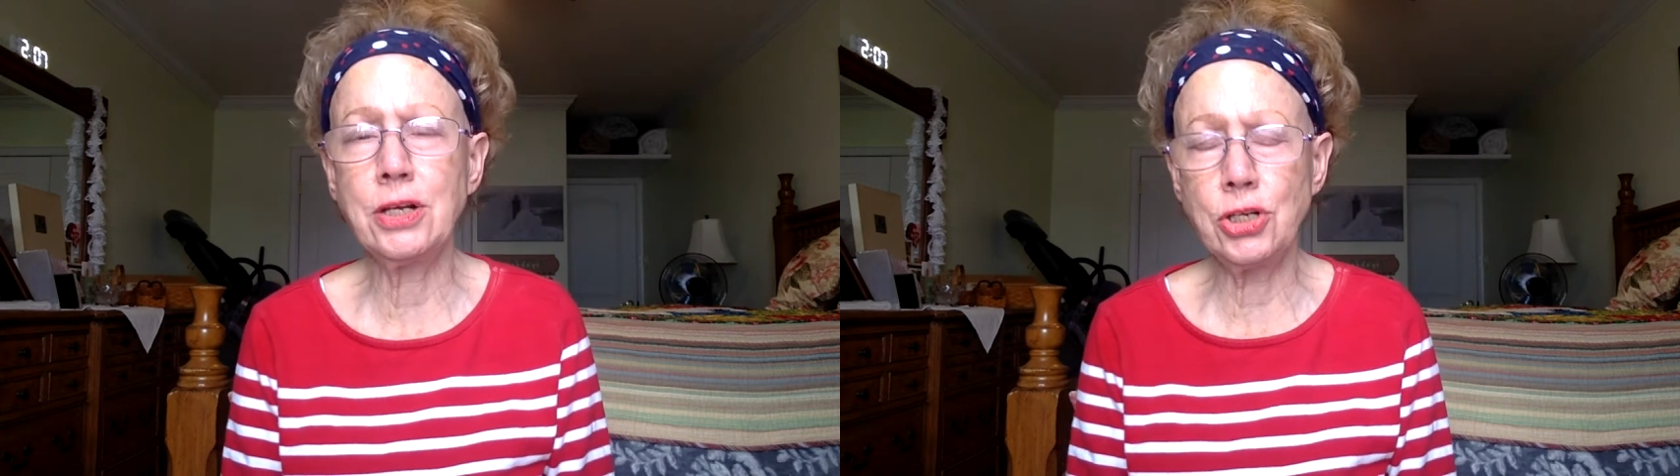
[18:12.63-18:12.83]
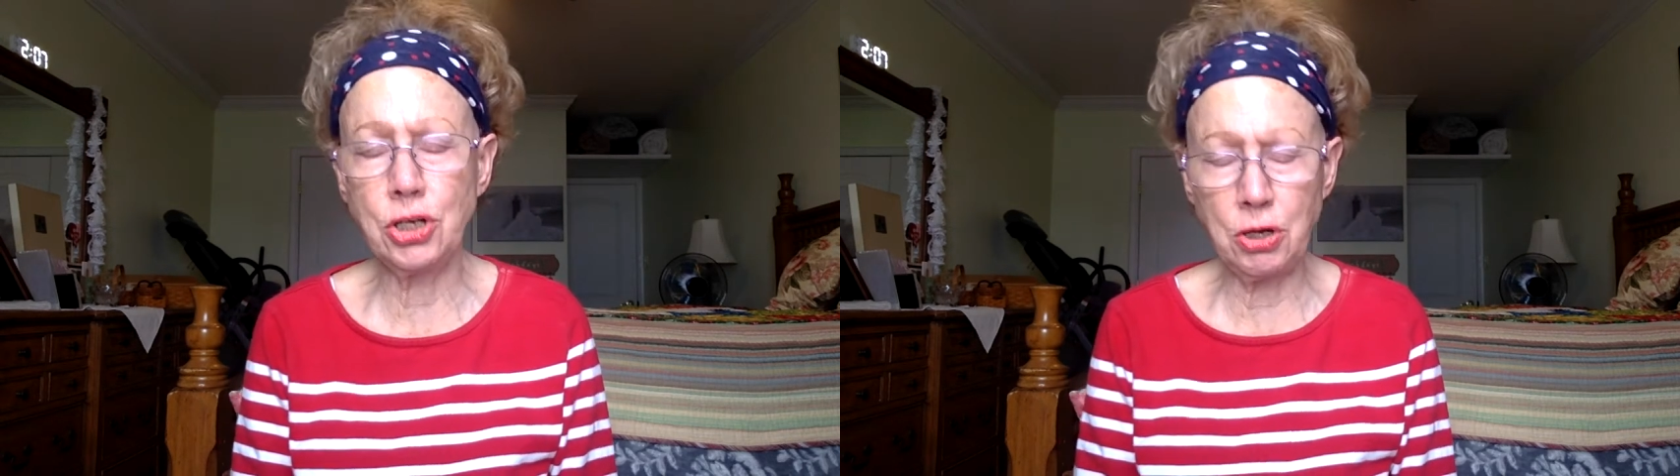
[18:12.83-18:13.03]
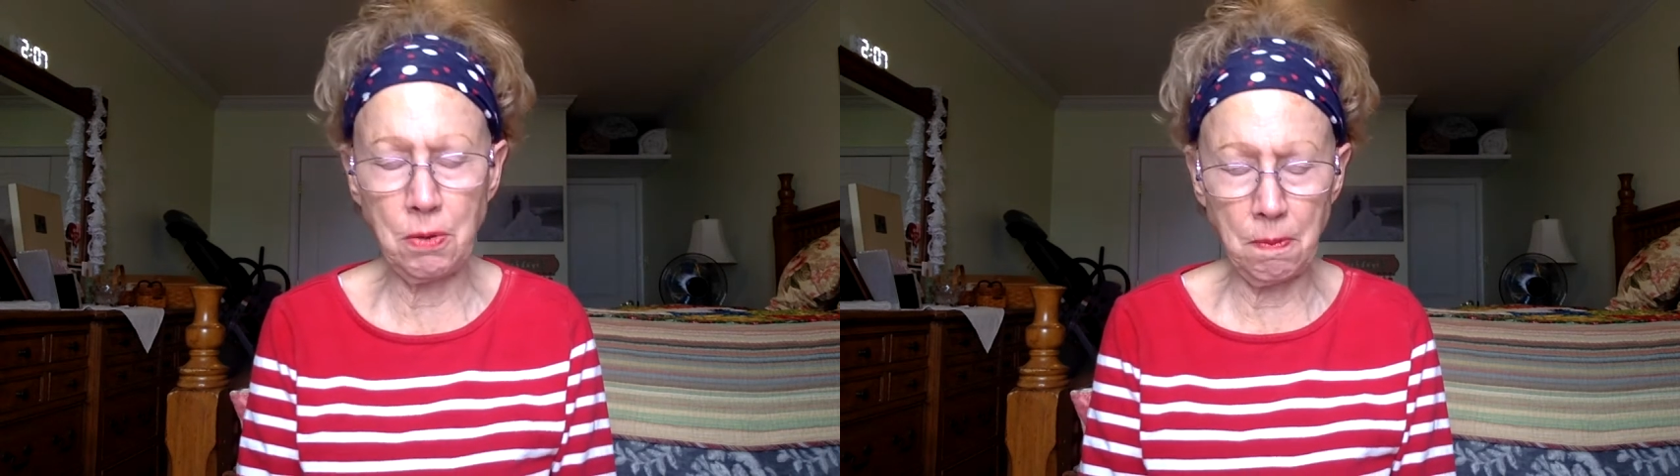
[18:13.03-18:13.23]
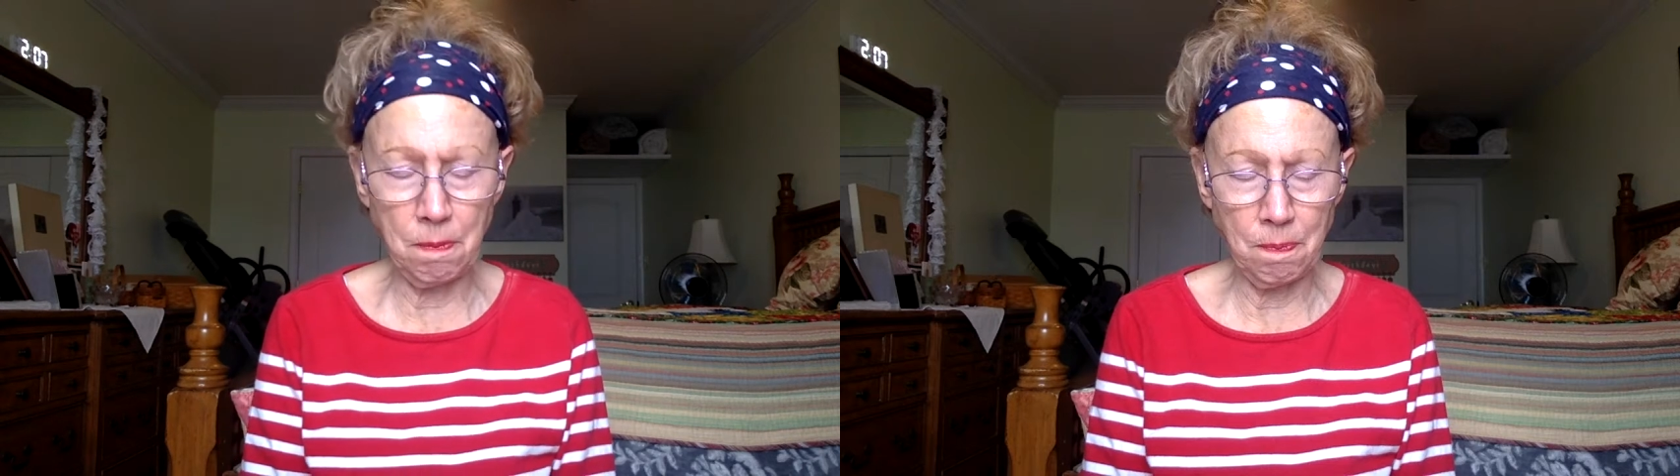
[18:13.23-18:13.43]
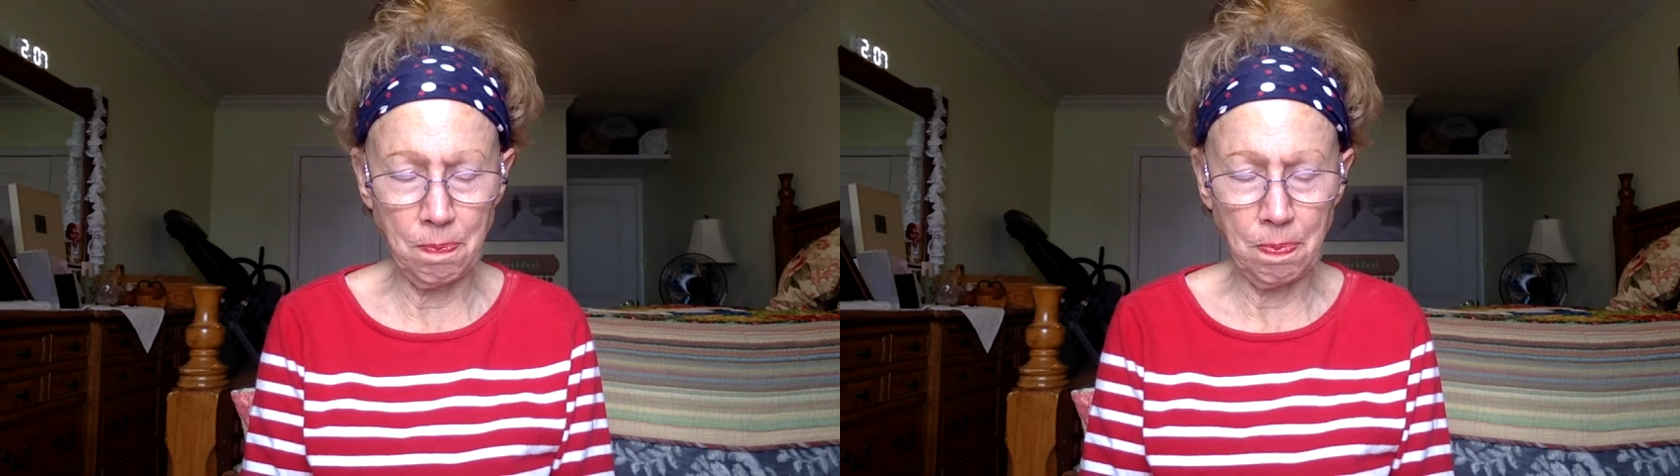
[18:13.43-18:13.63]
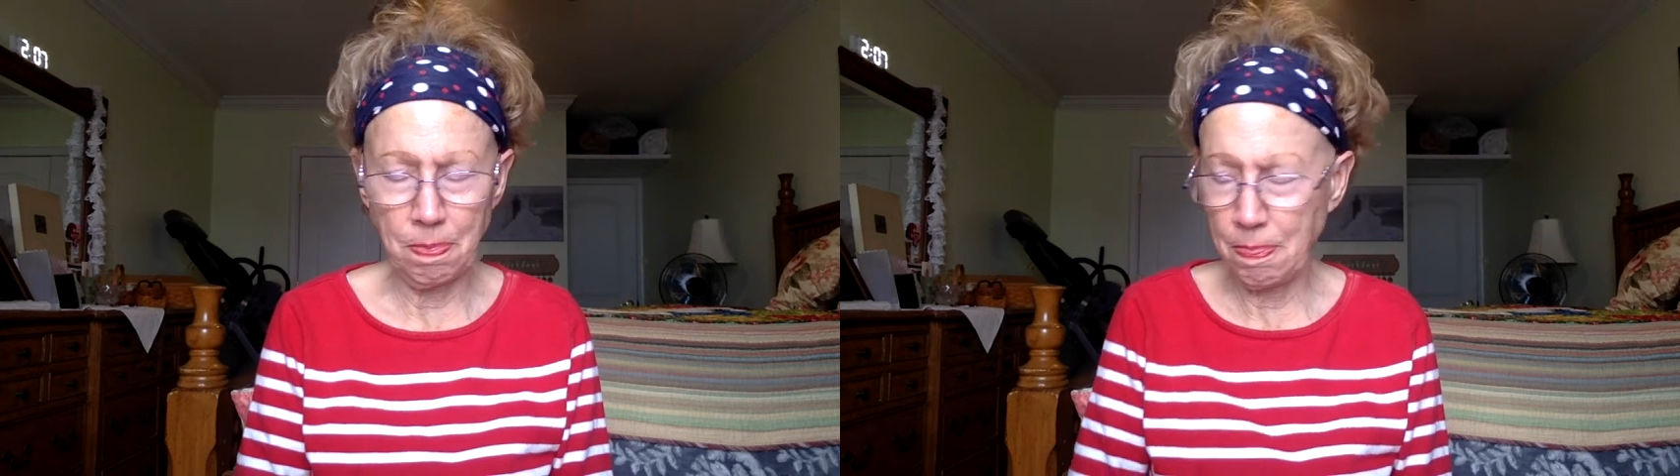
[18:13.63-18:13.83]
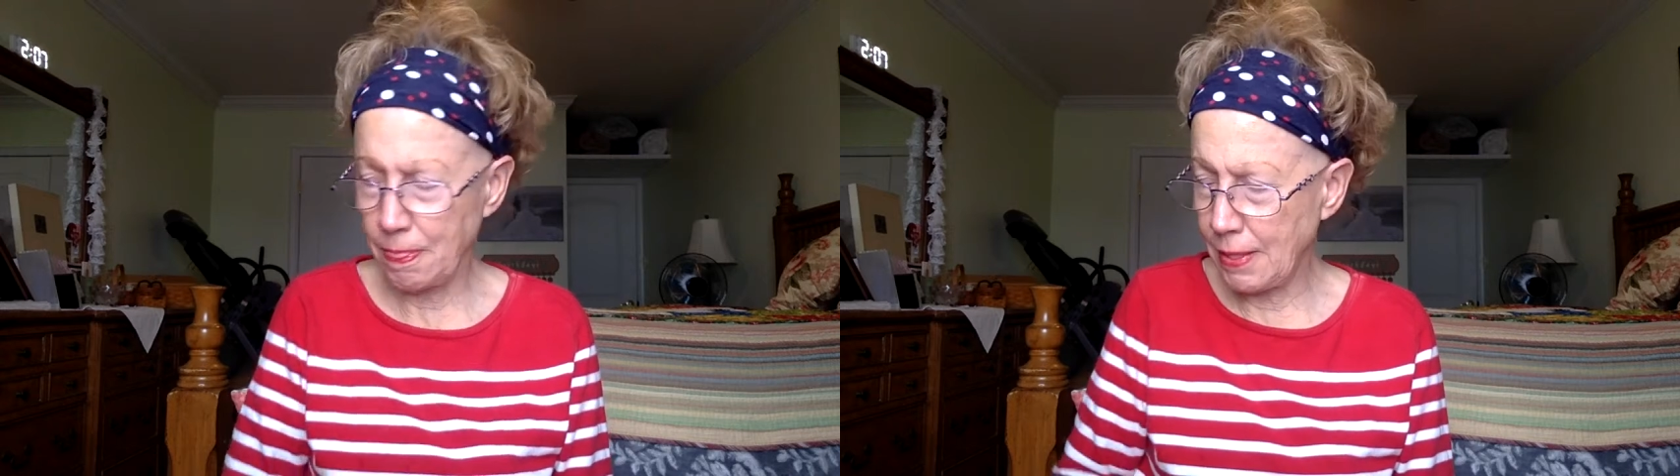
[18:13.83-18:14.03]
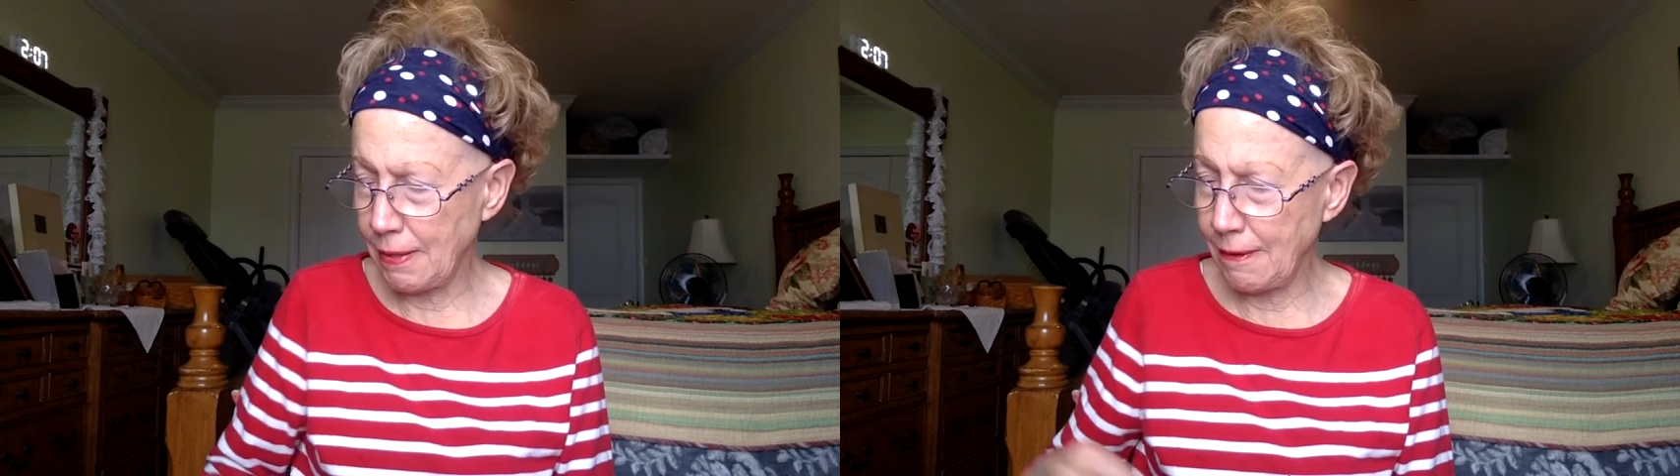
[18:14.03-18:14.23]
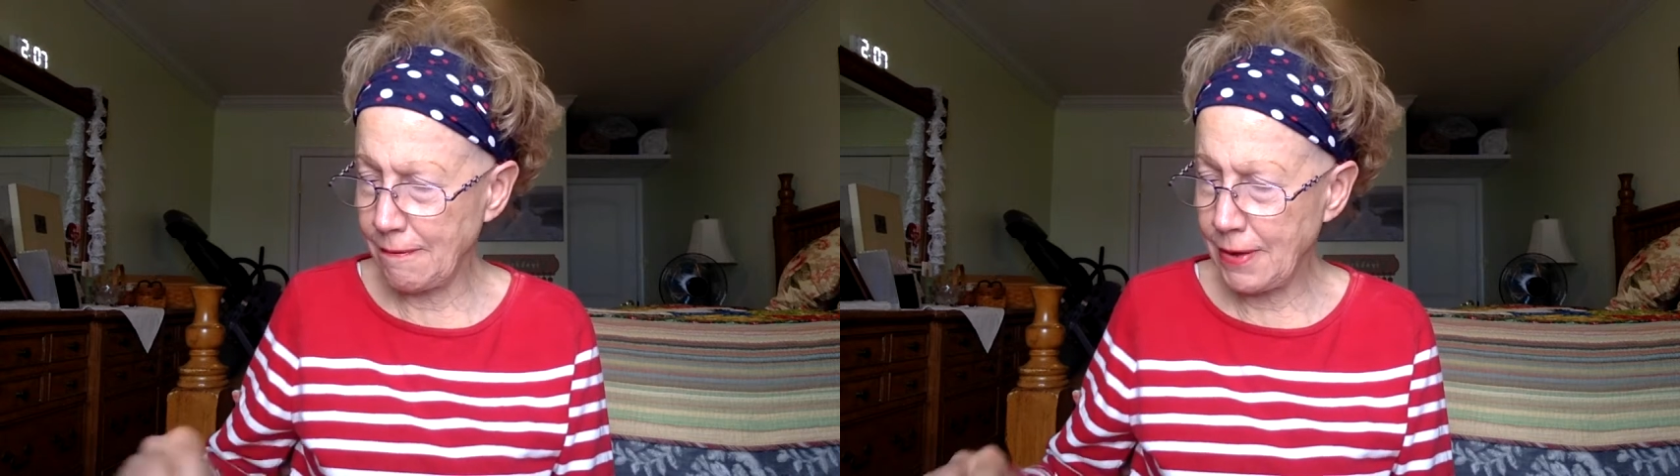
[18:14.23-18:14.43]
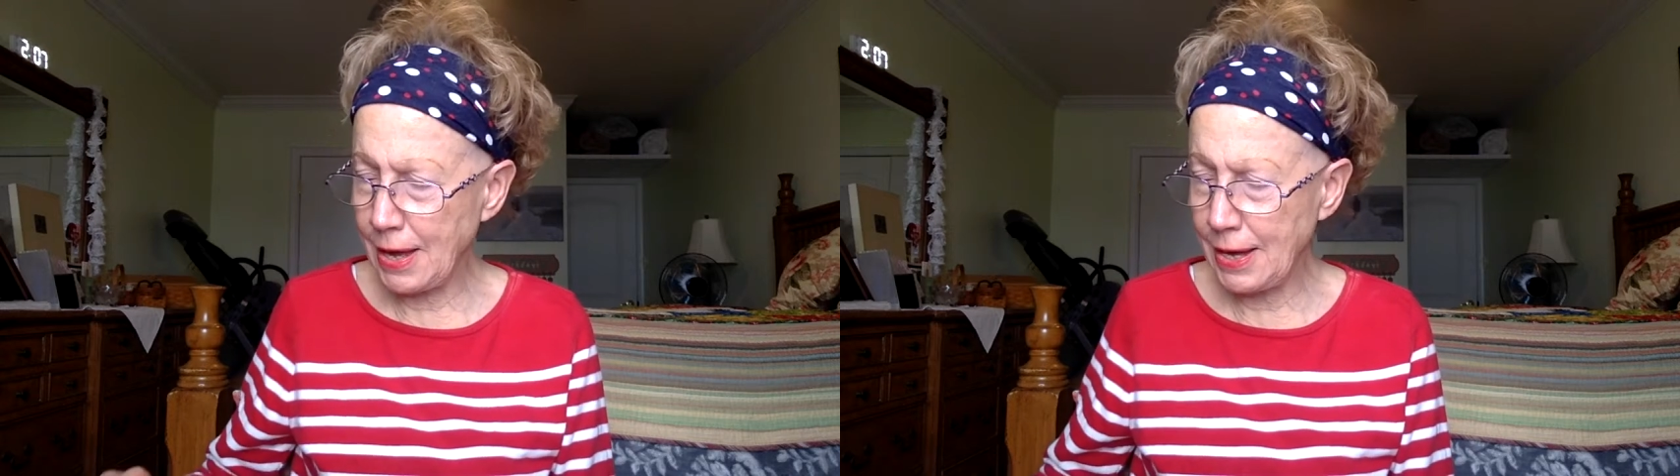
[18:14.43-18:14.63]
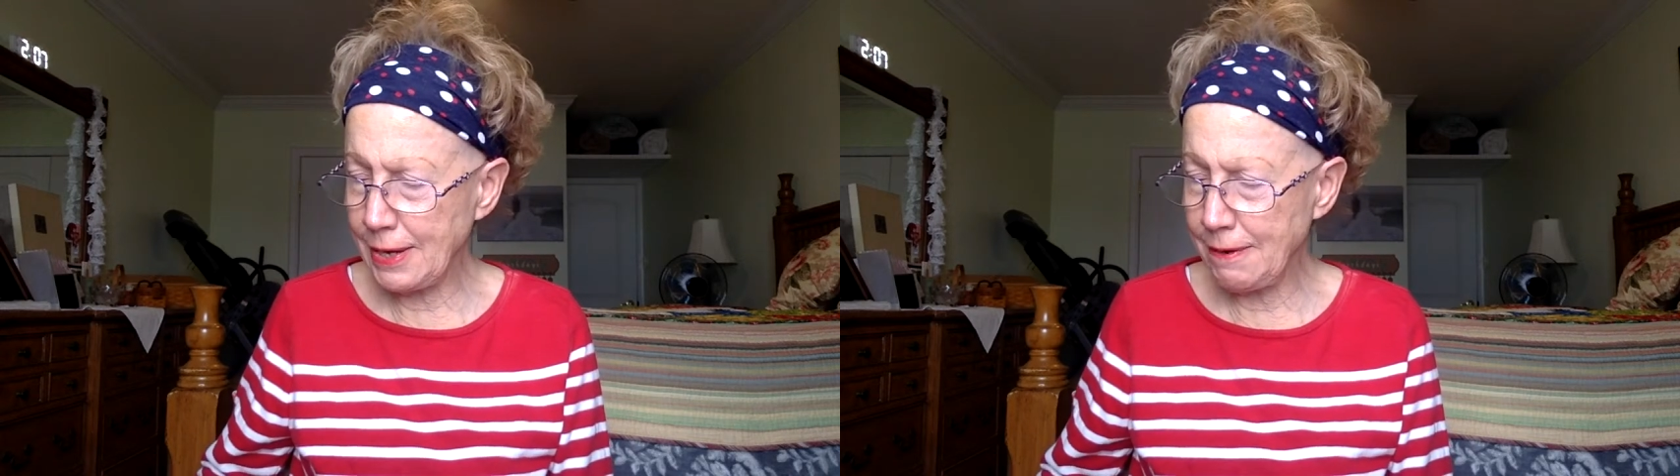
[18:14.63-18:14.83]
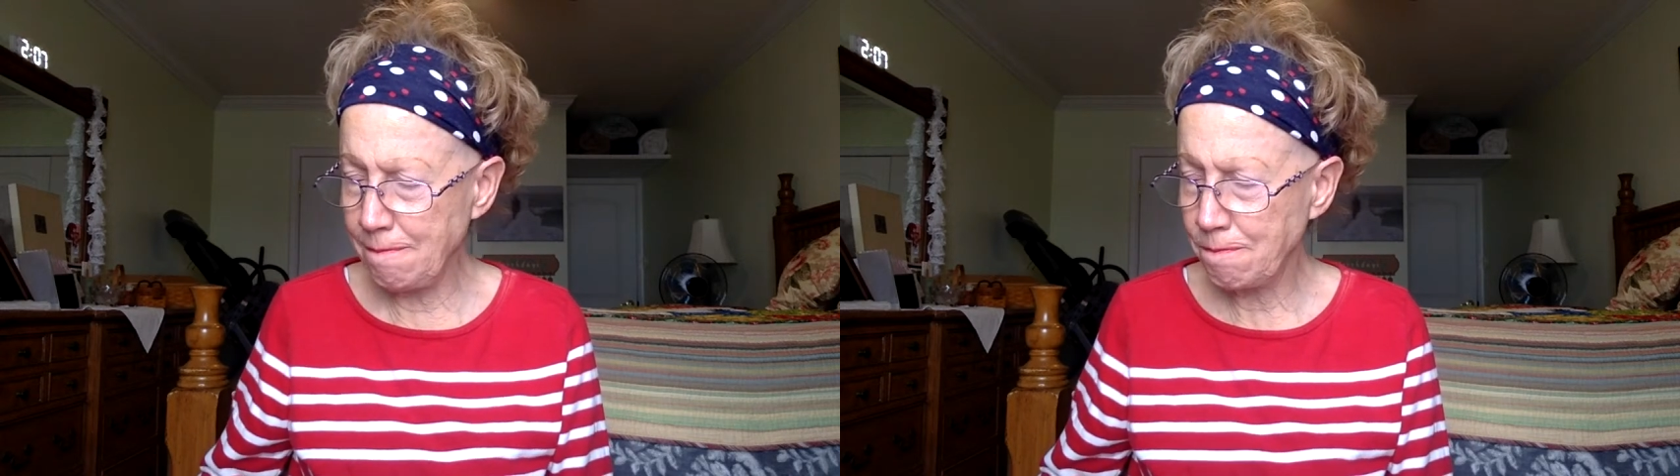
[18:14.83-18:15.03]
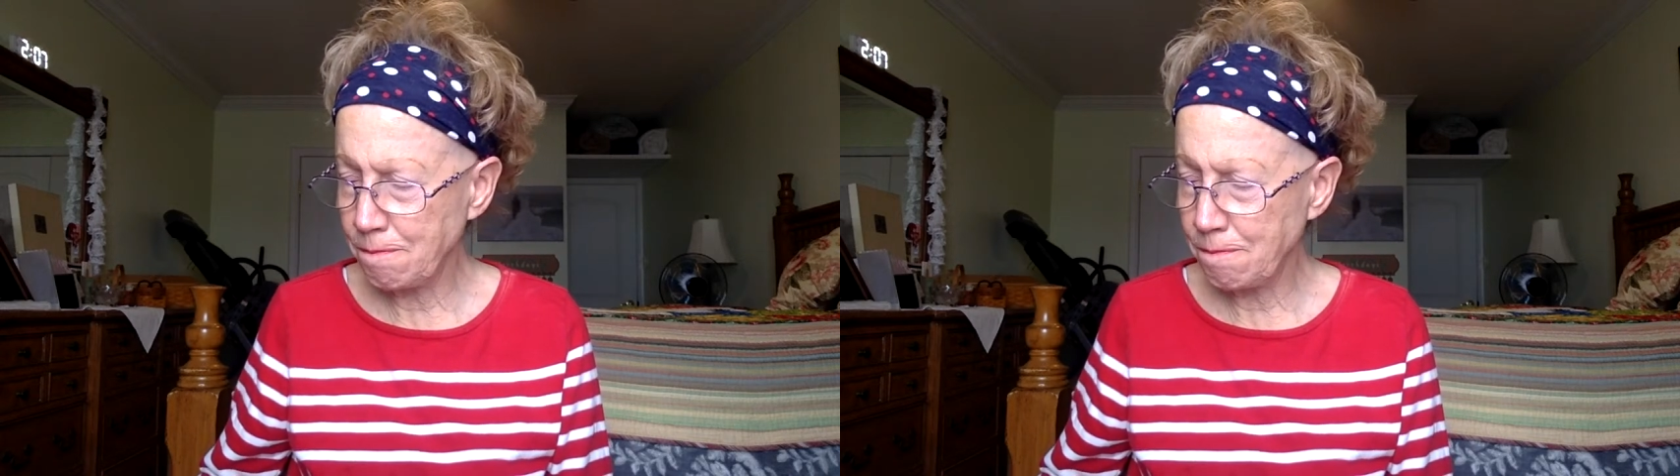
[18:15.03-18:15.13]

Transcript: tomb. Okay?